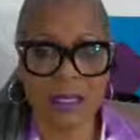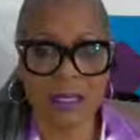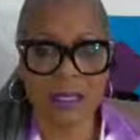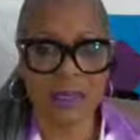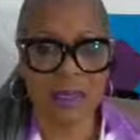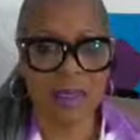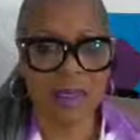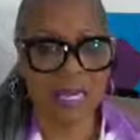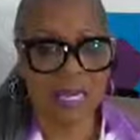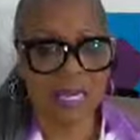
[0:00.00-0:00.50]

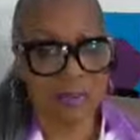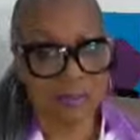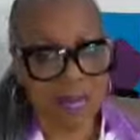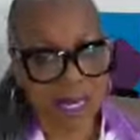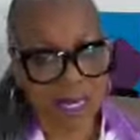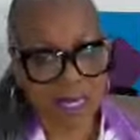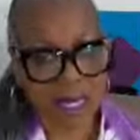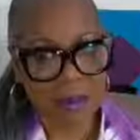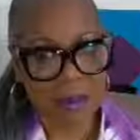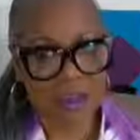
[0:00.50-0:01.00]
But that
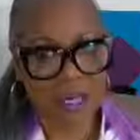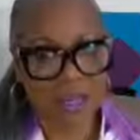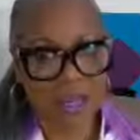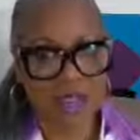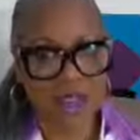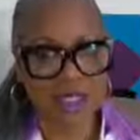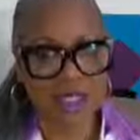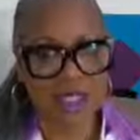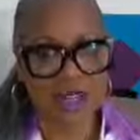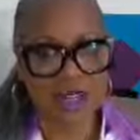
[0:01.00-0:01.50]
might not be
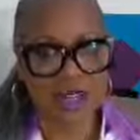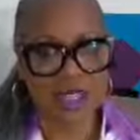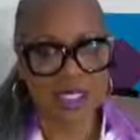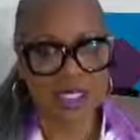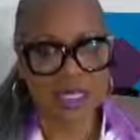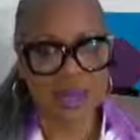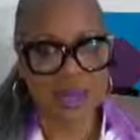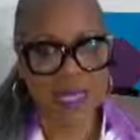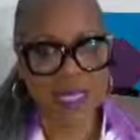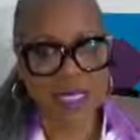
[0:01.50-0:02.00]
your charge.
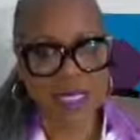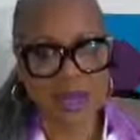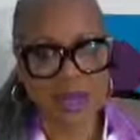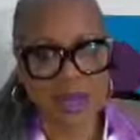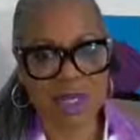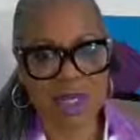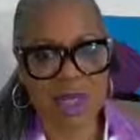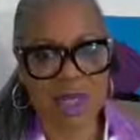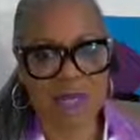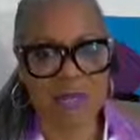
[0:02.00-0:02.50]
That might not
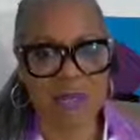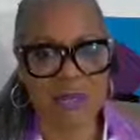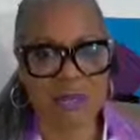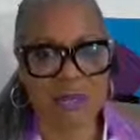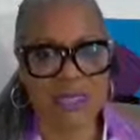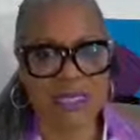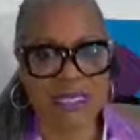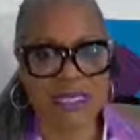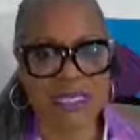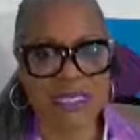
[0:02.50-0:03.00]
be your
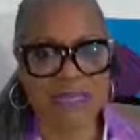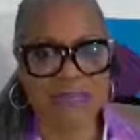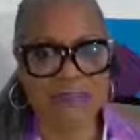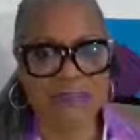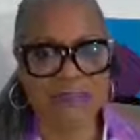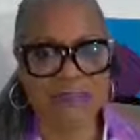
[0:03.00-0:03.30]
purpose.